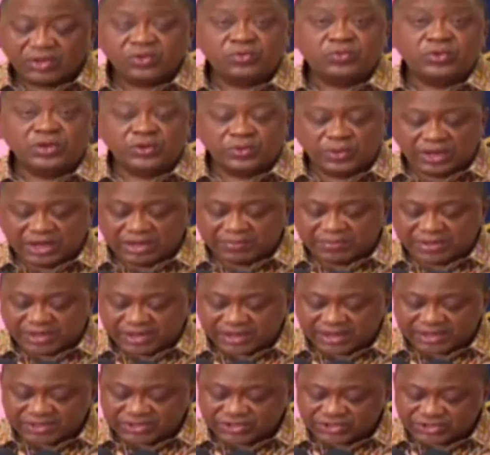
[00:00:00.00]
We will
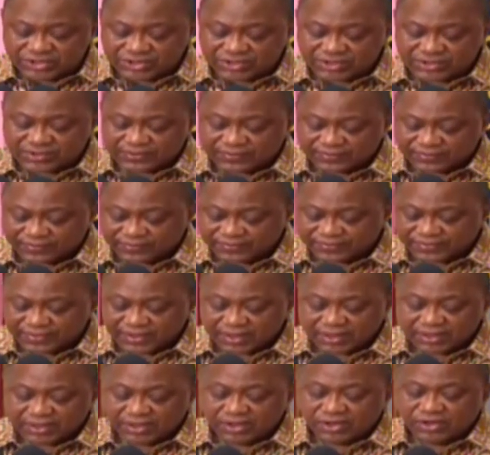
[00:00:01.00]
emerge
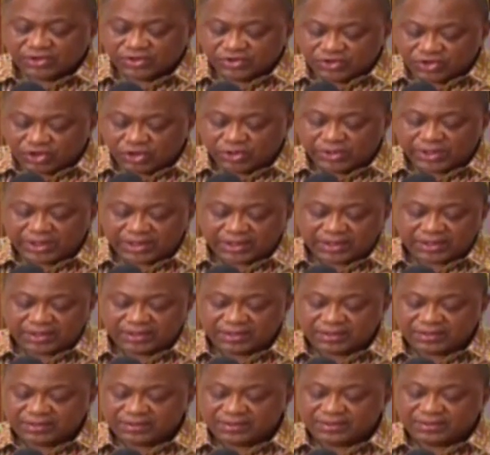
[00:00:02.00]
knowing
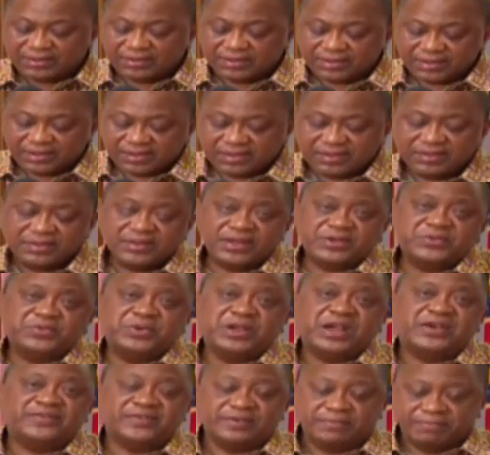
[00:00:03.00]
that we
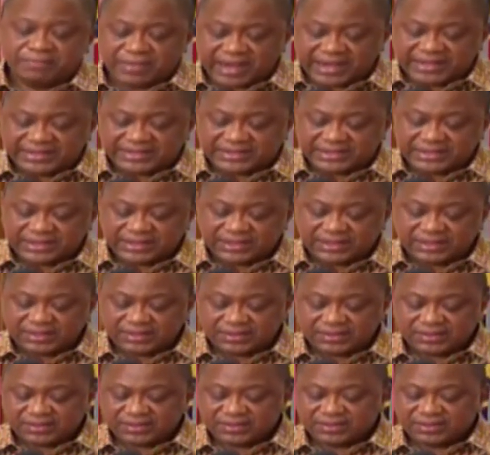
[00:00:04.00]
have a mighty
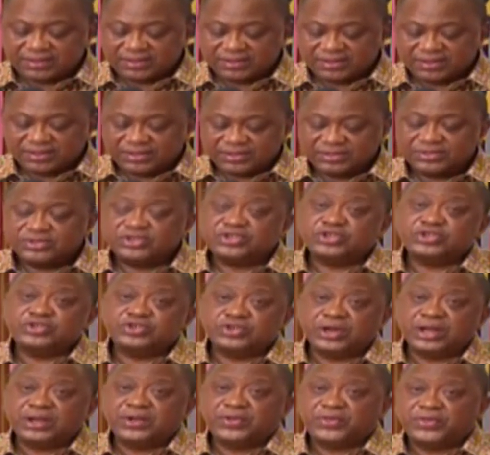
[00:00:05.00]

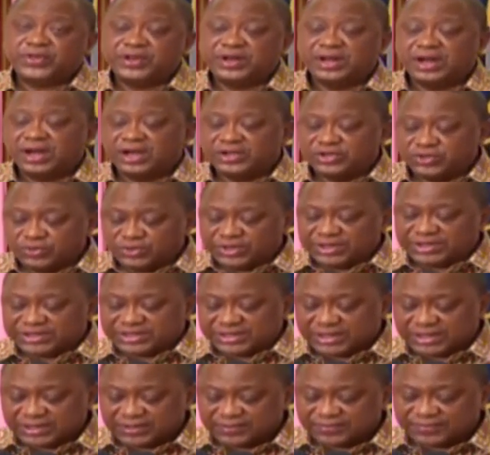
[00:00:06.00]
strength in our
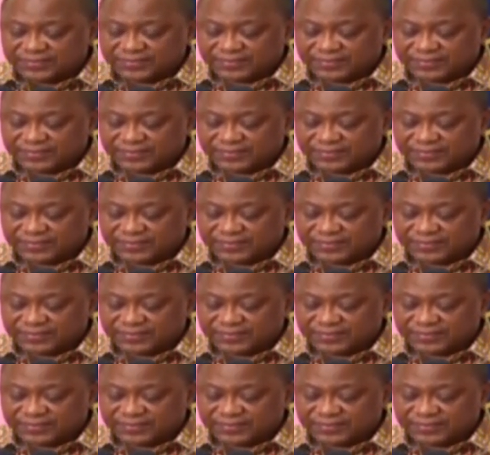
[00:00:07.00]
unity,